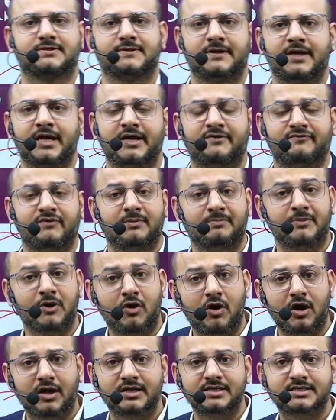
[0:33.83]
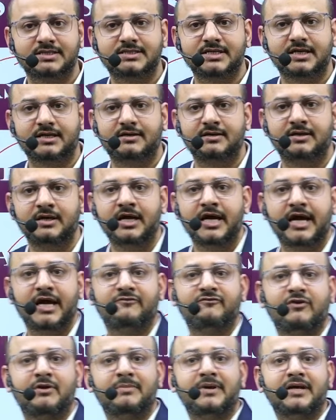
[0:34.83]
It will be holistic, it
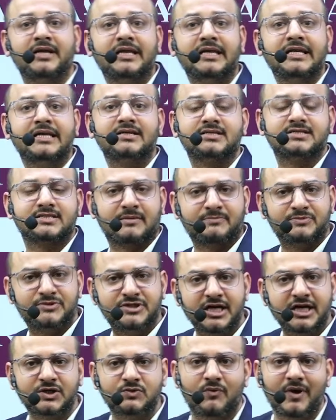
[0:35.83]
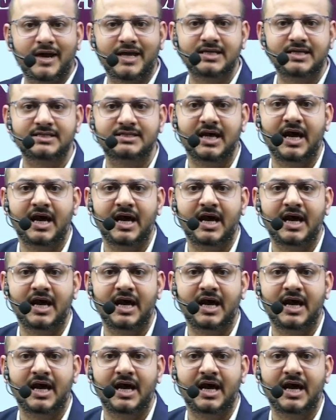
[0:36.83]
will be dealing subject-wise,